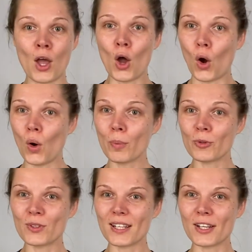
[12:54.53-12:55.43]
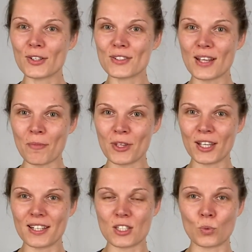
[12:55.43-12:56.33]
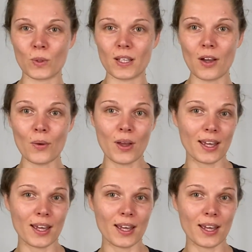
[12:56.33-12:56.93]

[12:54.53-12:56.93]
Hope you did learn something in this video.